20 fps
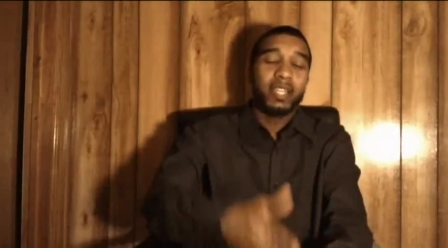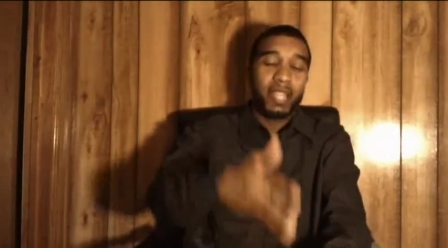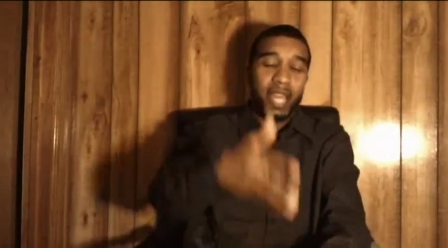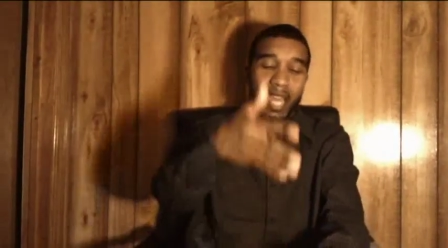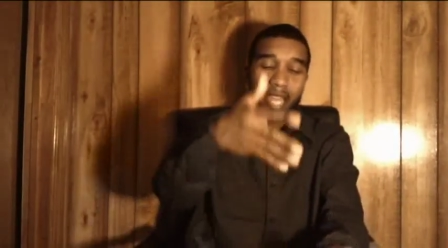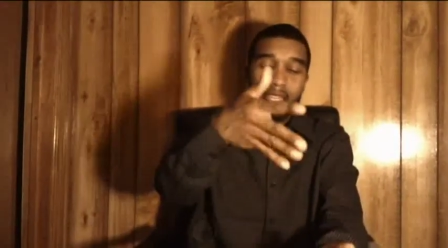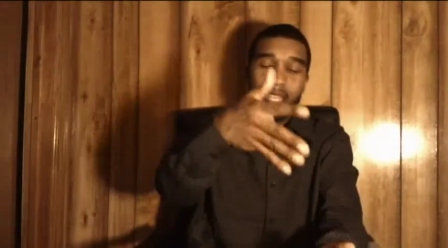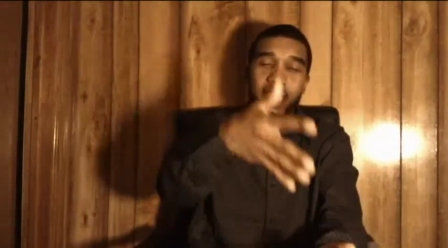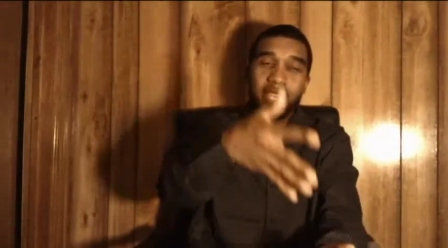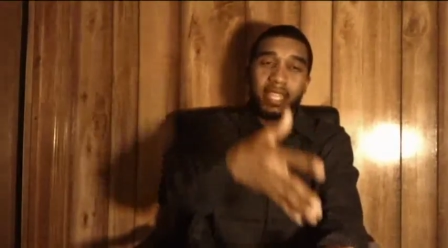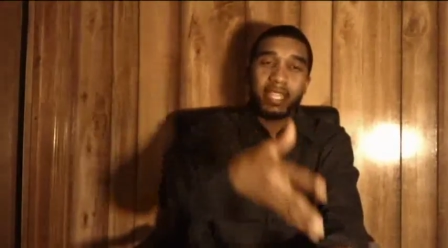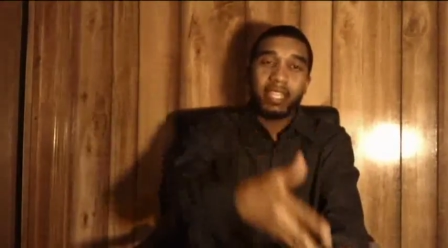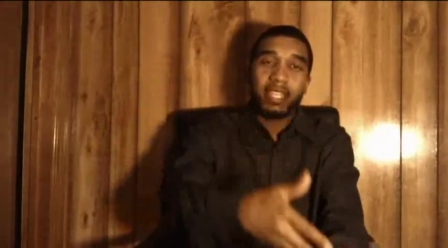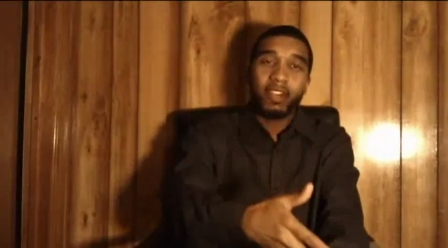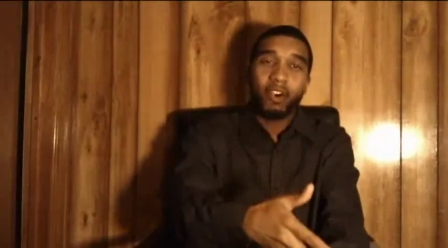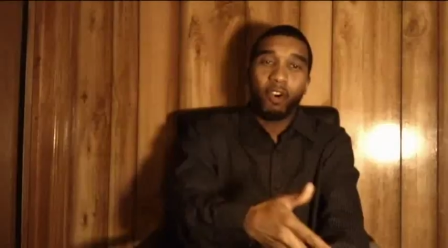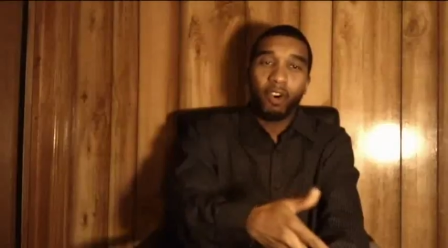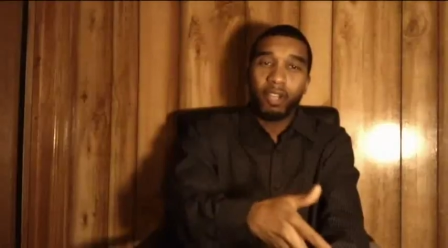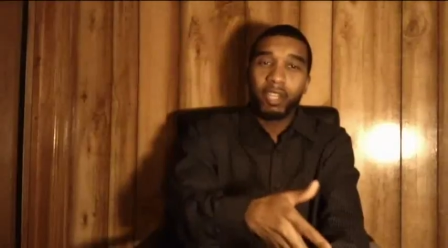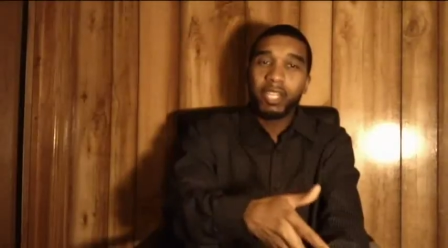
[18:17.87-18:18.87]
that
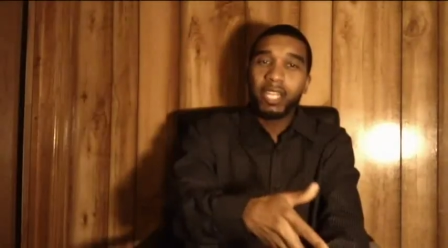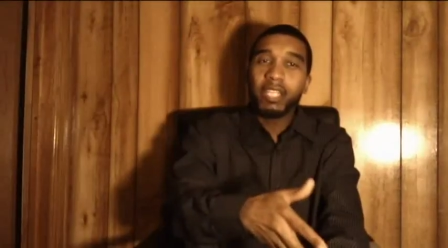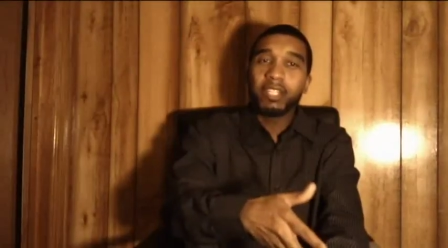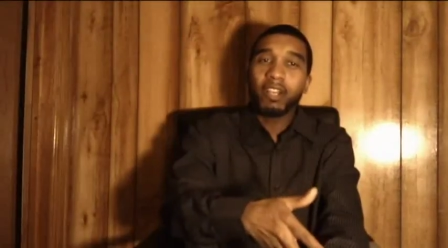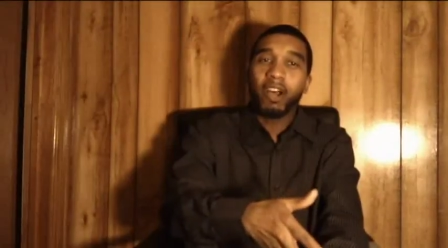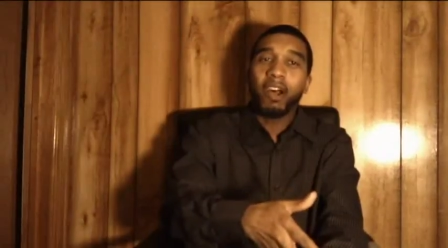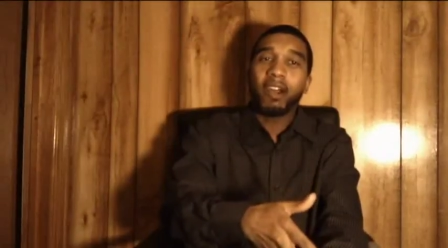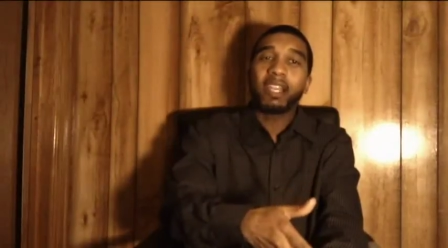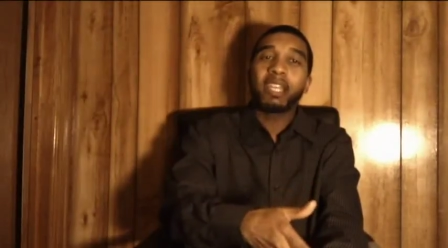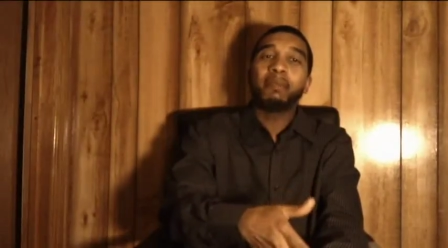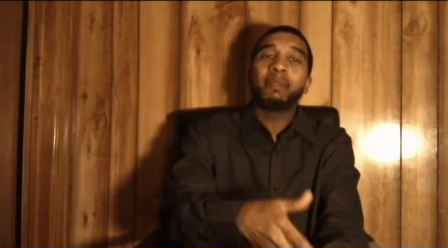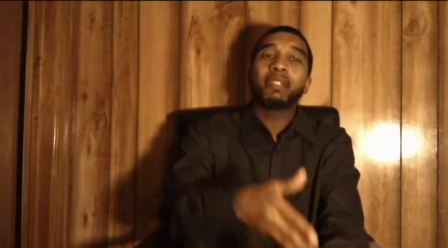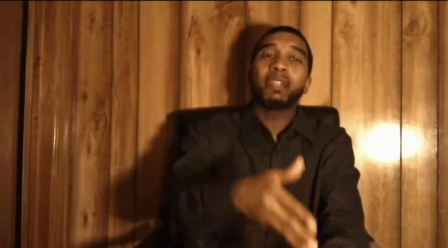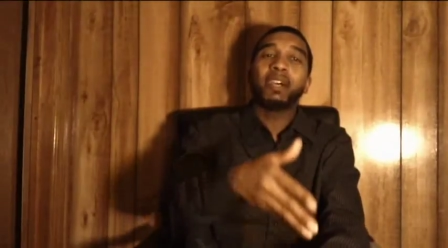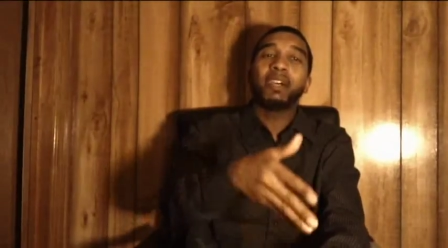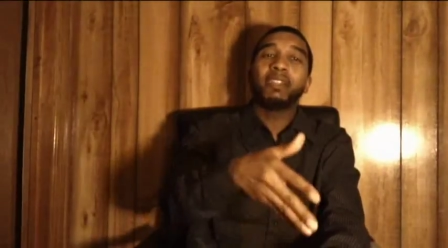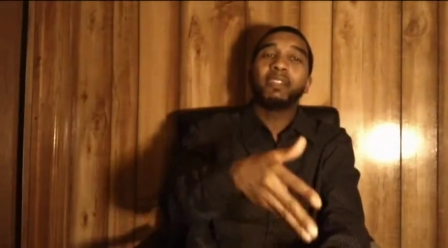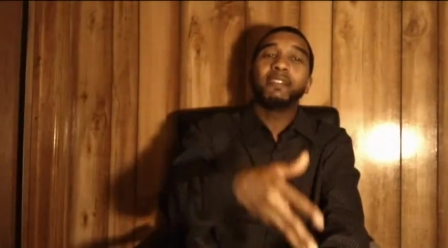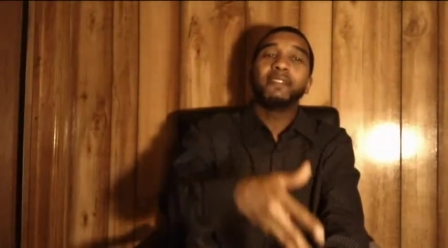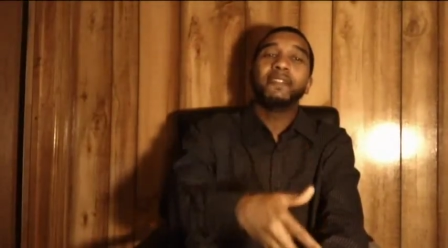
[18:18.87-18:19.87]
all of these arguments
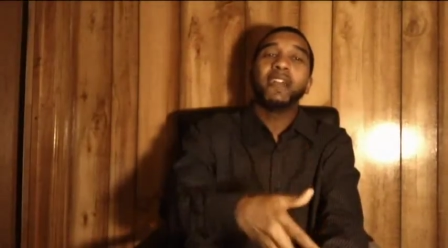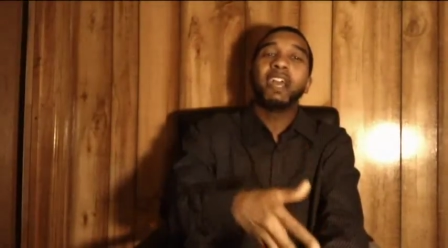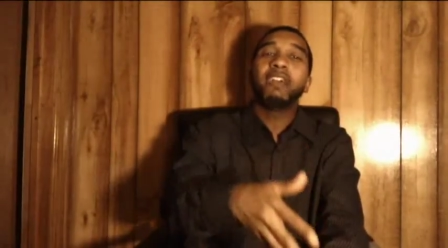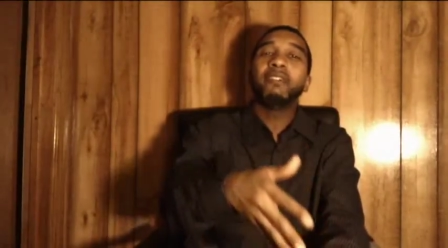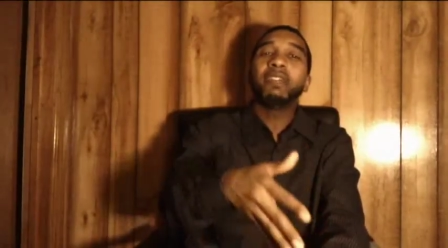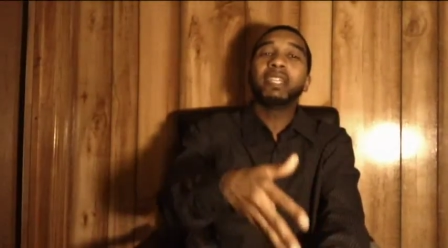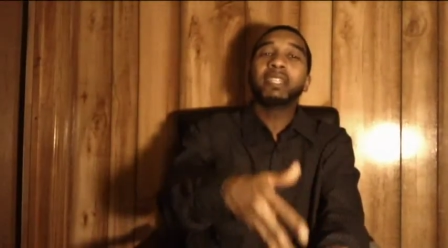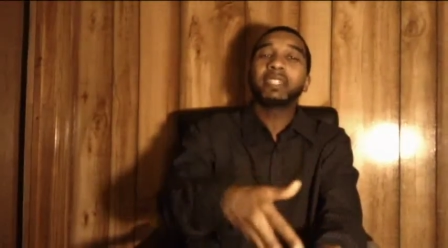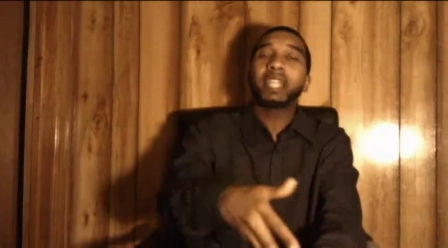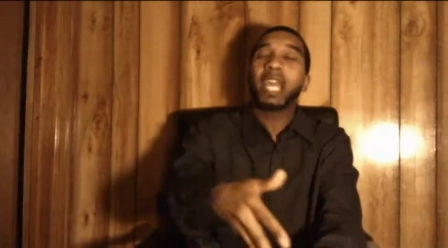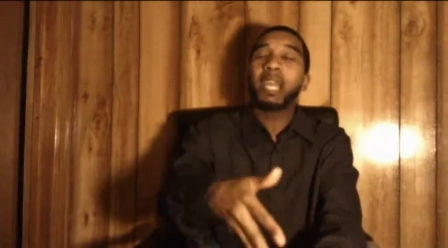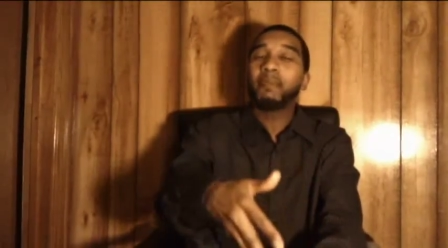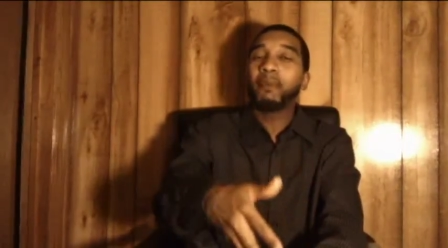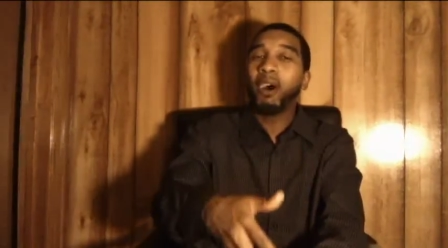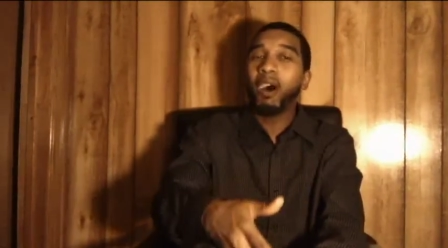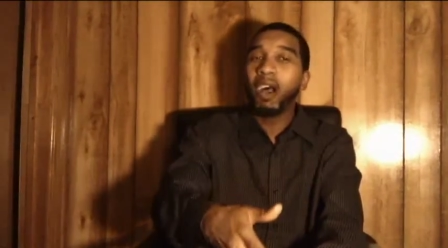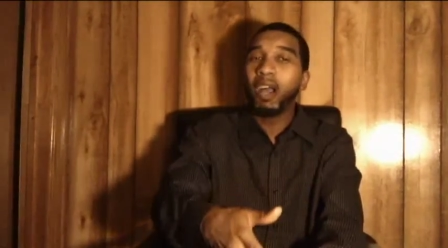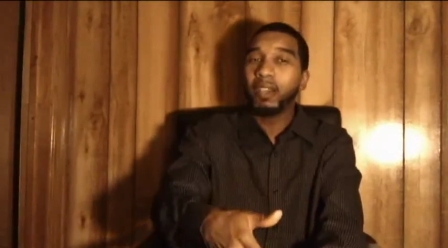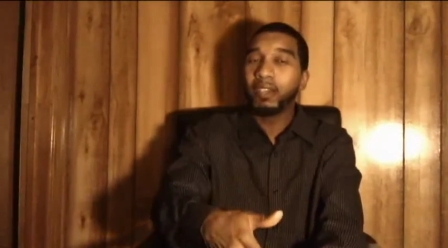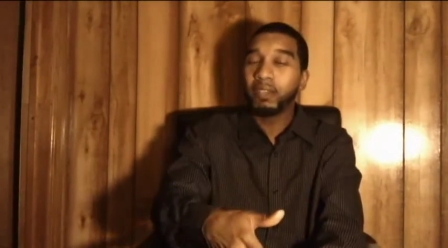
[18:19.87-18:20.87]
are the very same
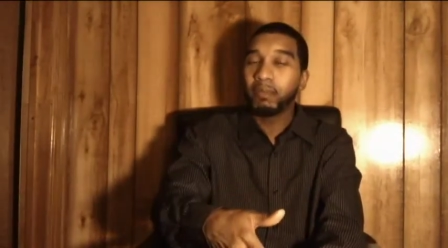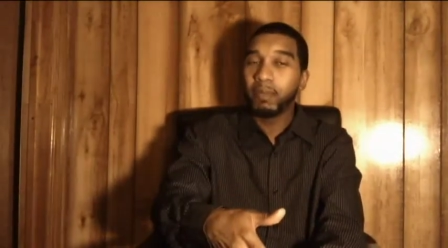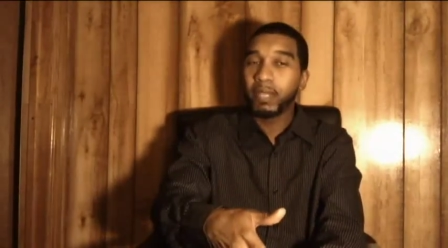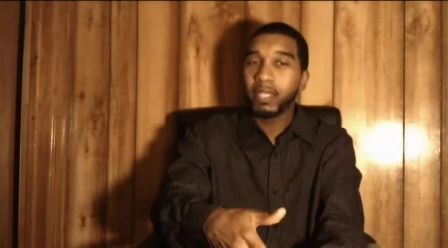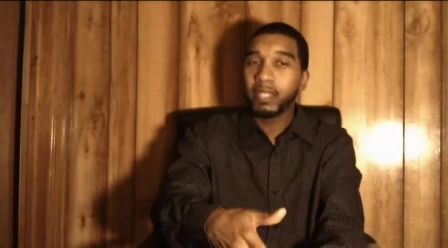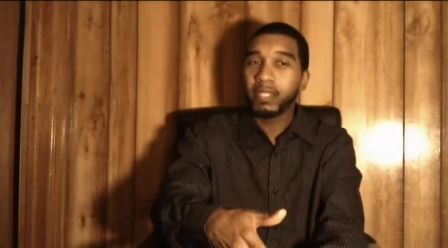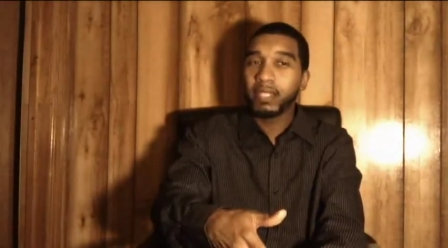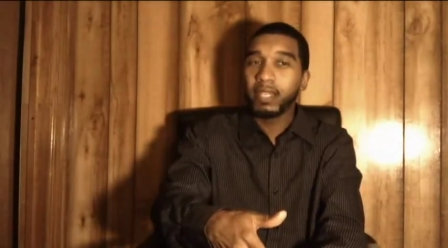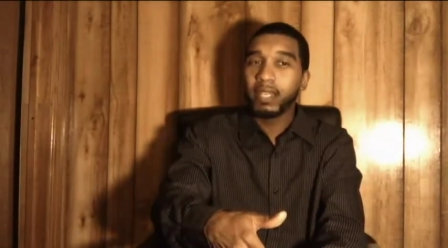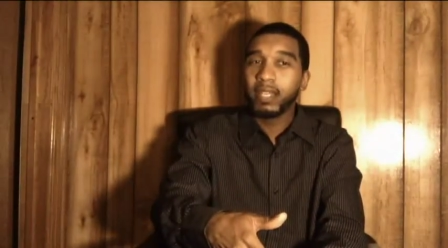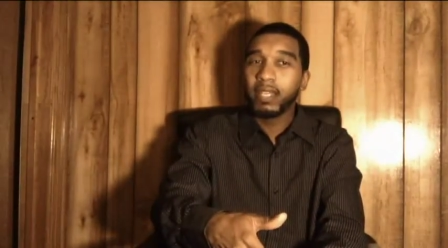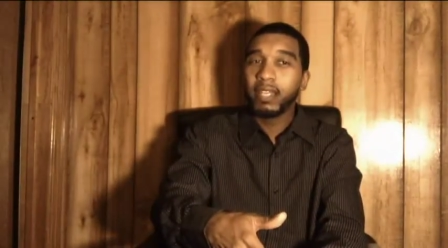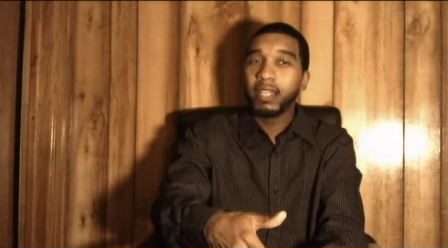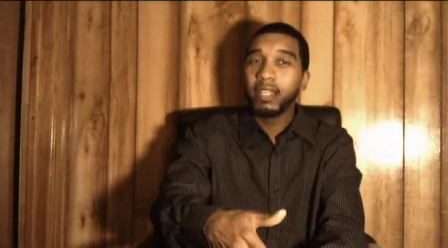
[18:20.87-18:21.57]
arguments.